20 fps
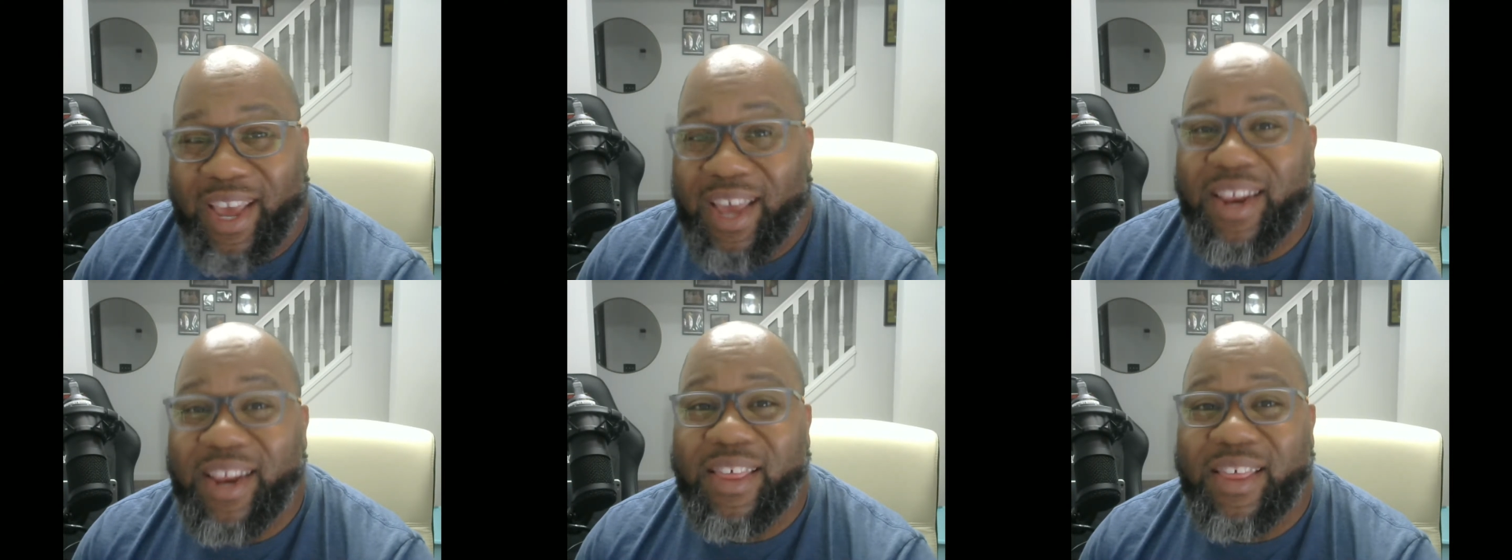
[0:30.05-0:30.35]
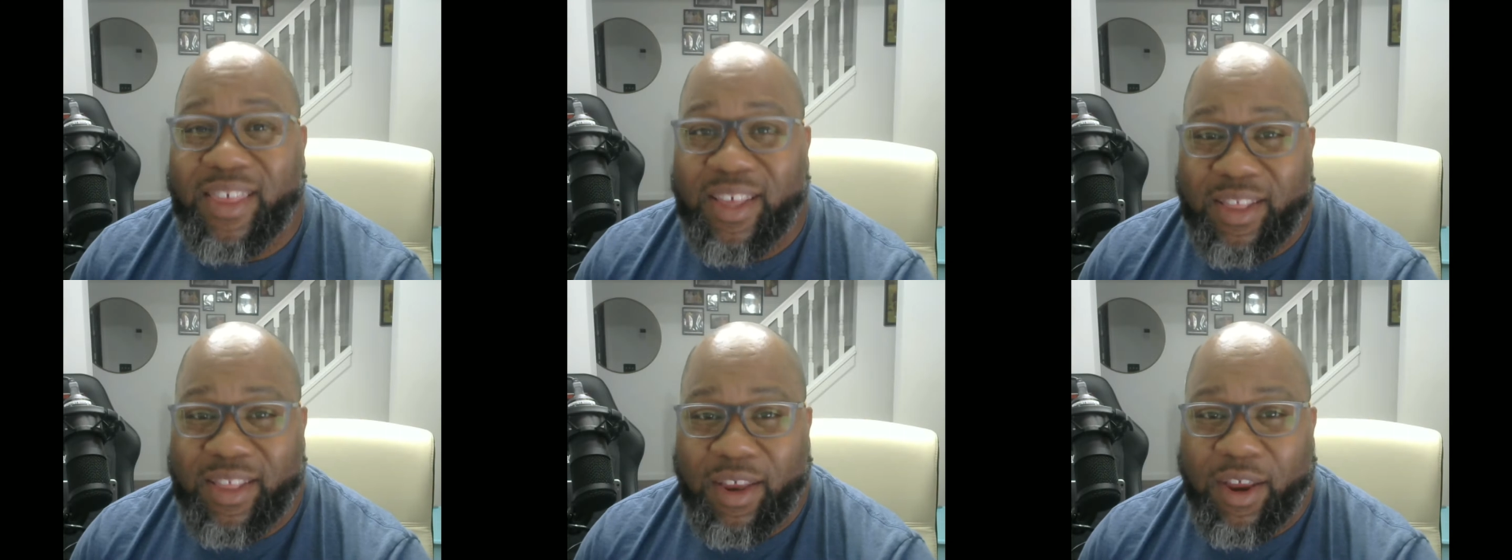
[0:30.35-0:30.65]

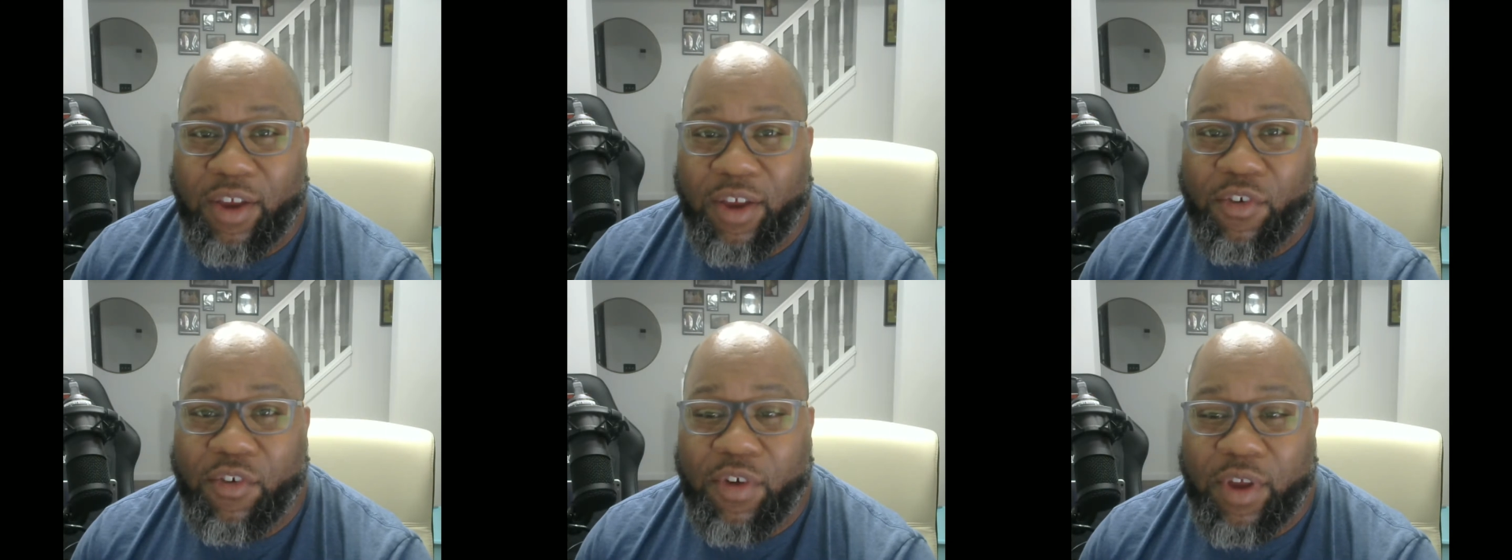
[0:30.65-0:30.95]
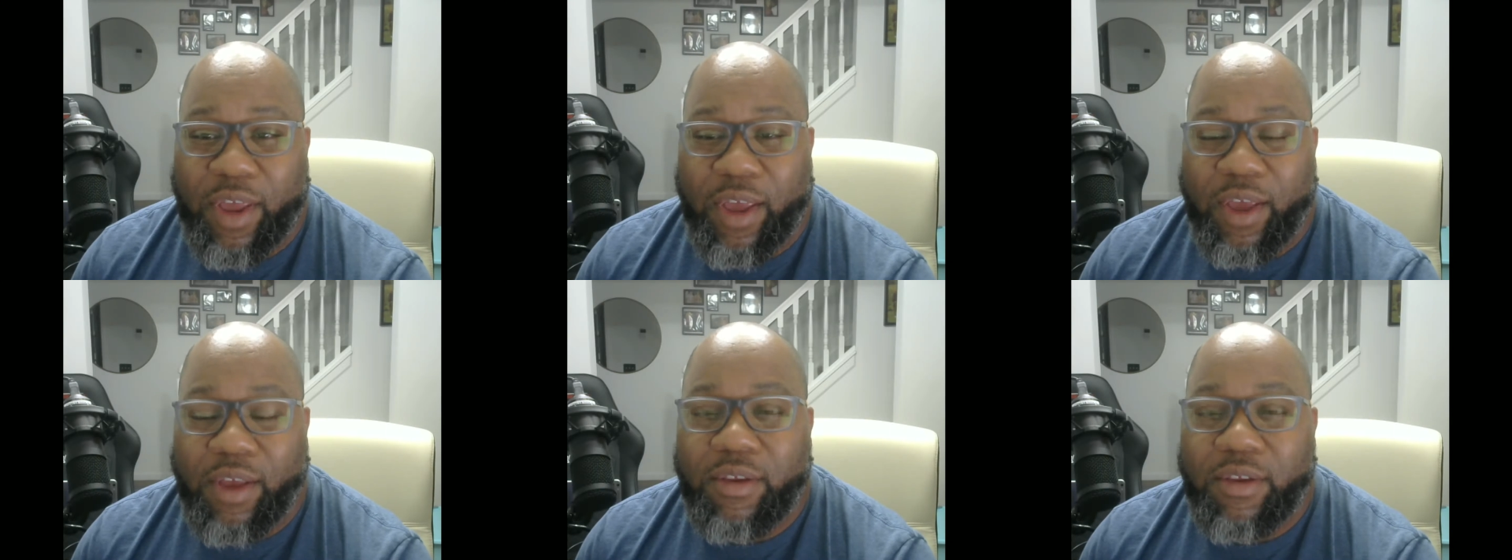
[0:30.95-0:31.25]
anything that I
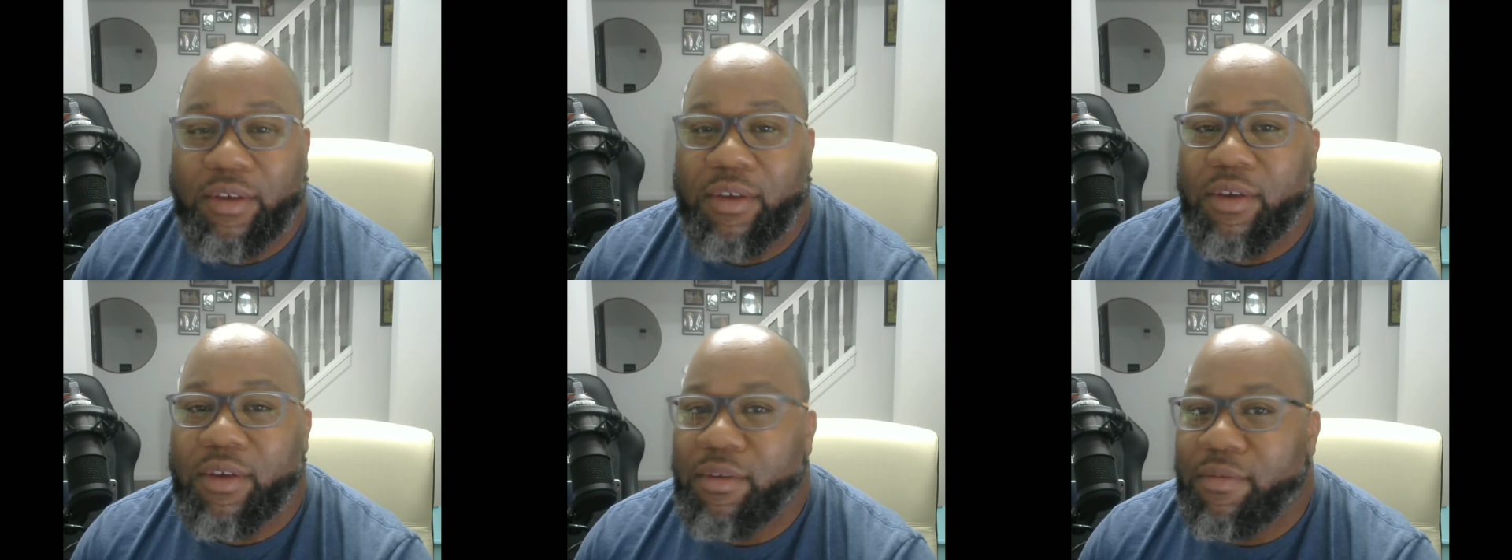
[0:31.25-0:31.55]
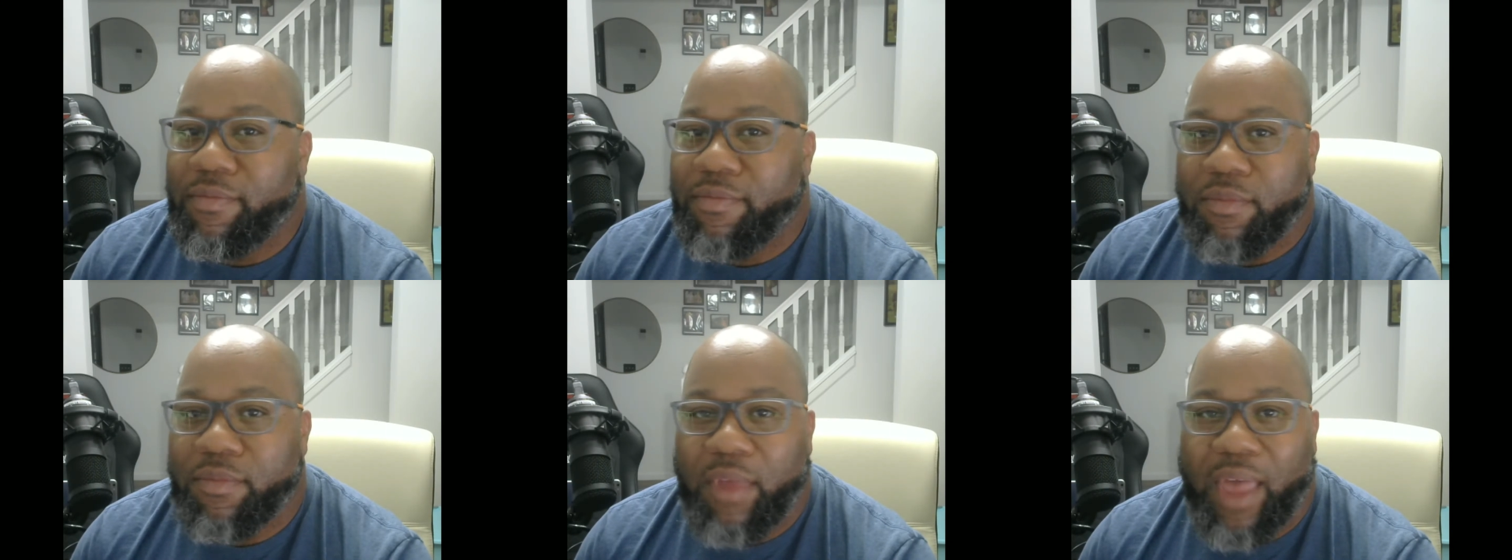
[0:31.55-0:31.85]
create,
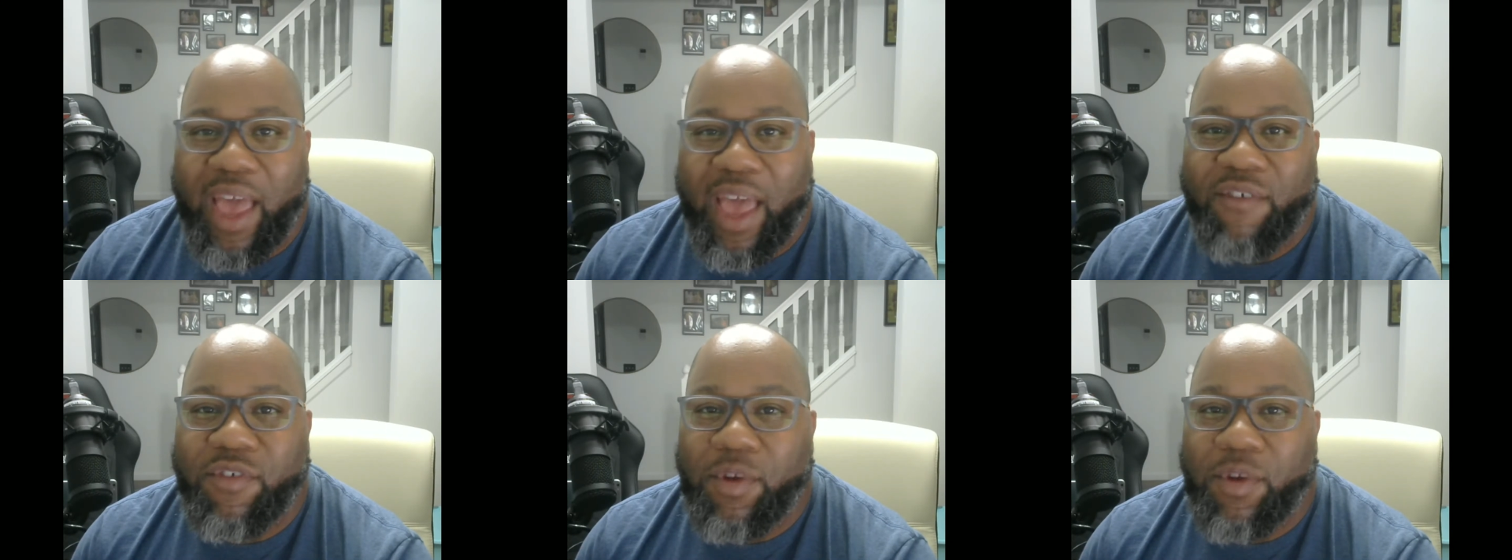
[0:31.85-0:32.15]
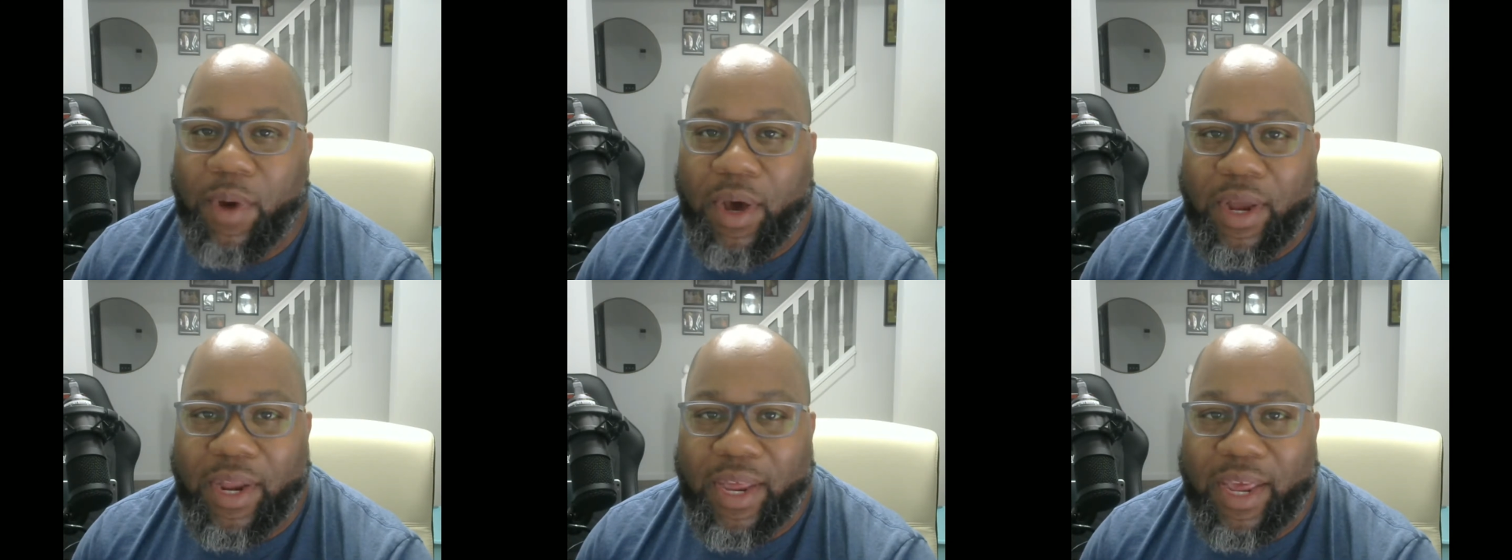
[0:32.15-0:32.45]

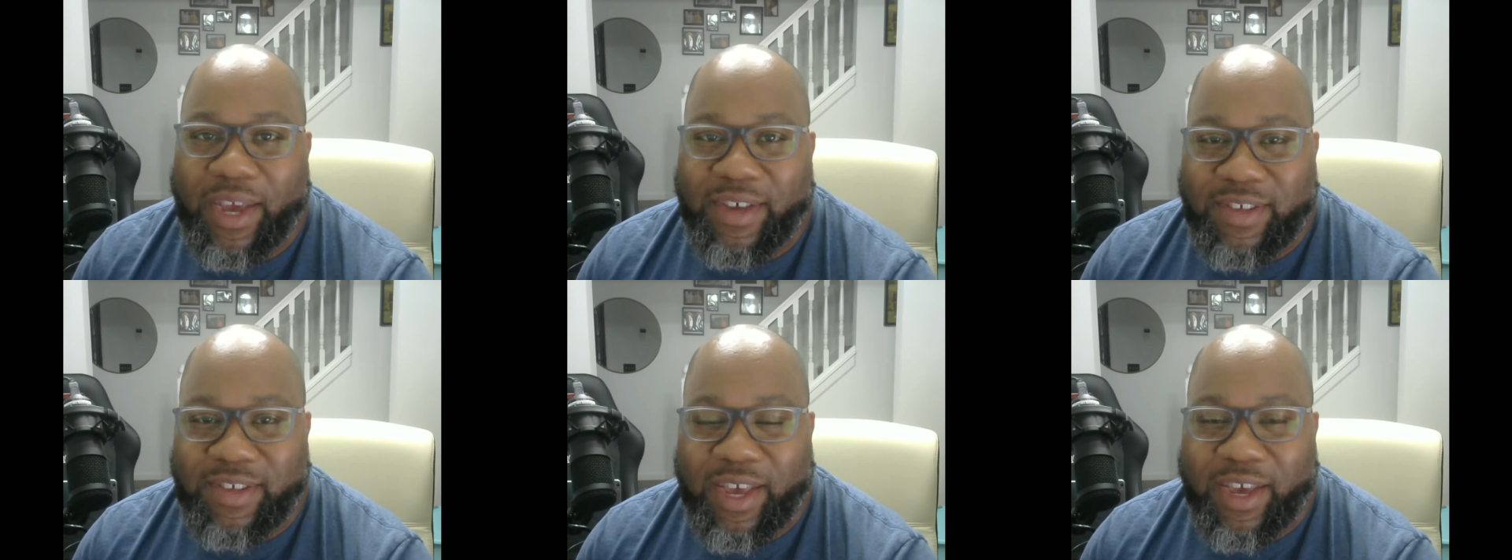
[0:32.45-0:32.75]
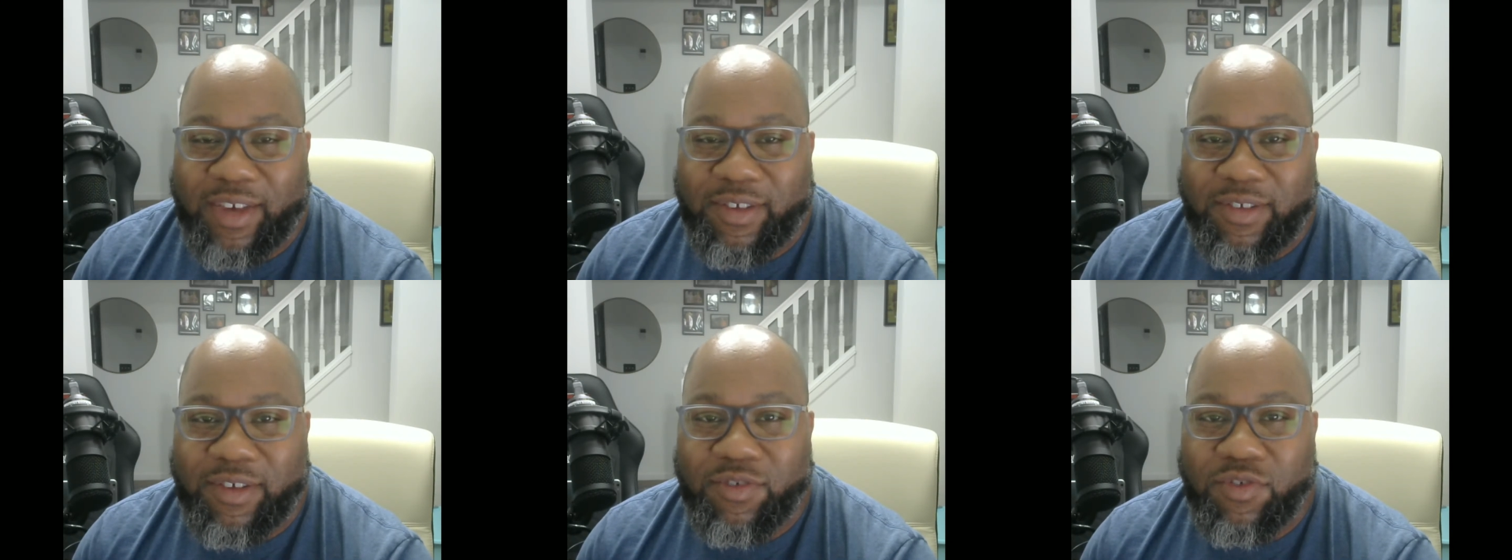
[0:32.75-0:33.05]
everybody has
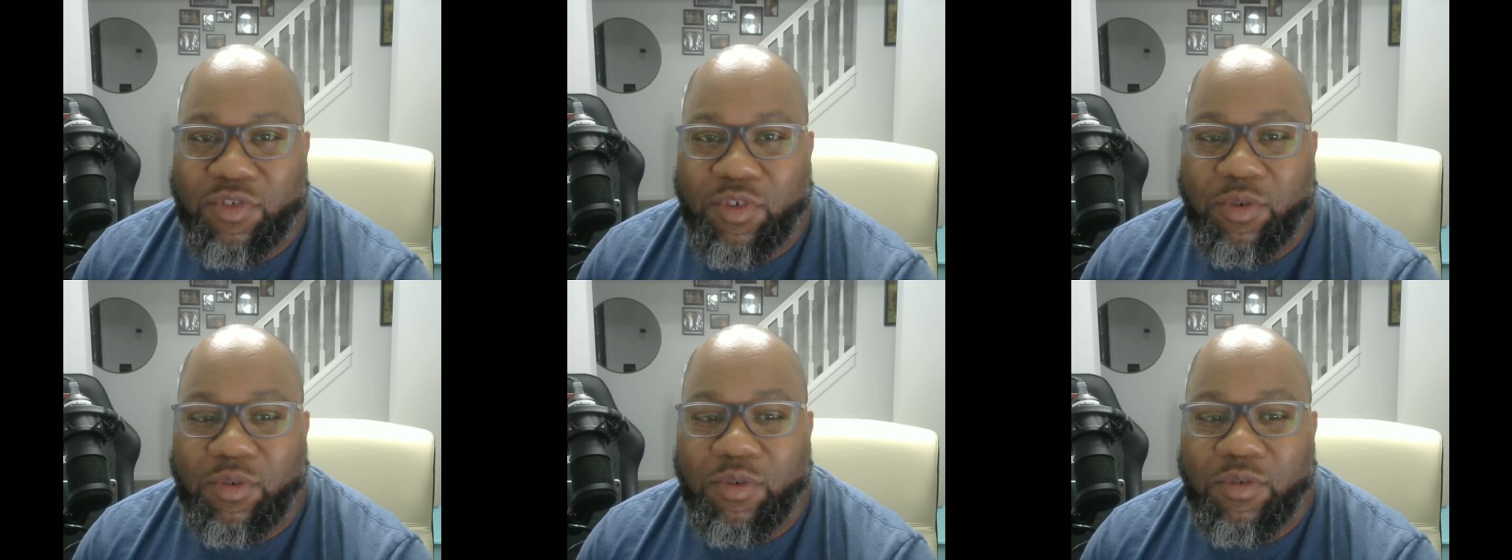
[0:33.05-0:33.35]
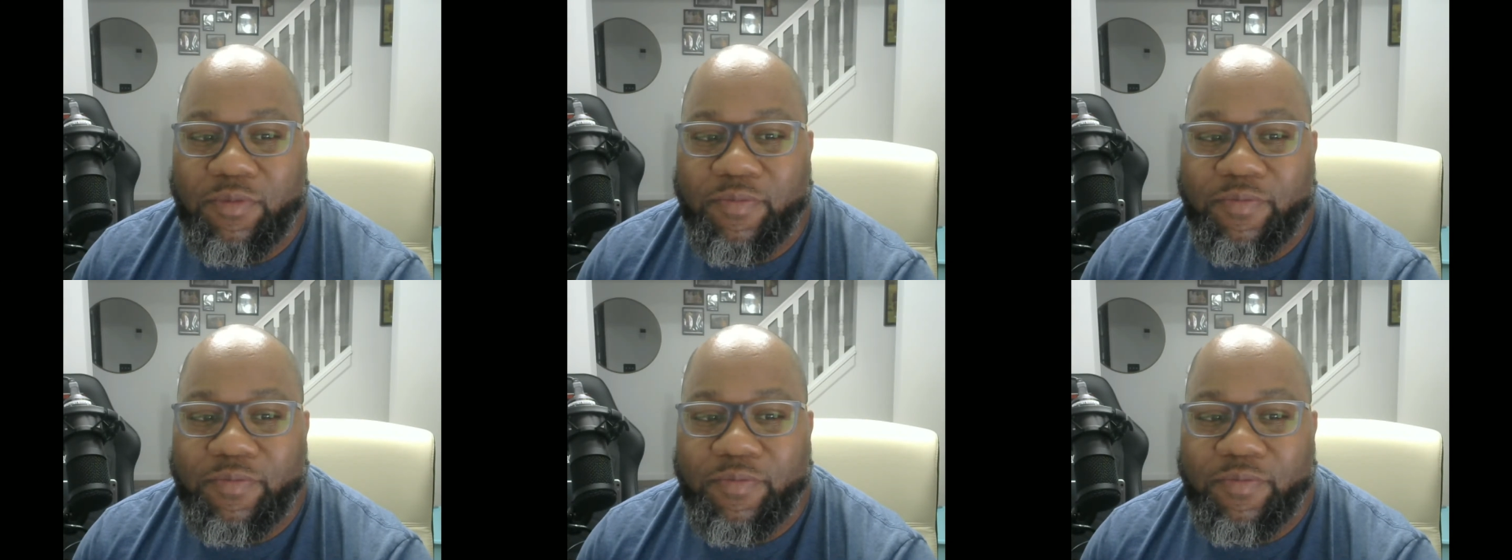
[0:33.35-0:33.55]
access to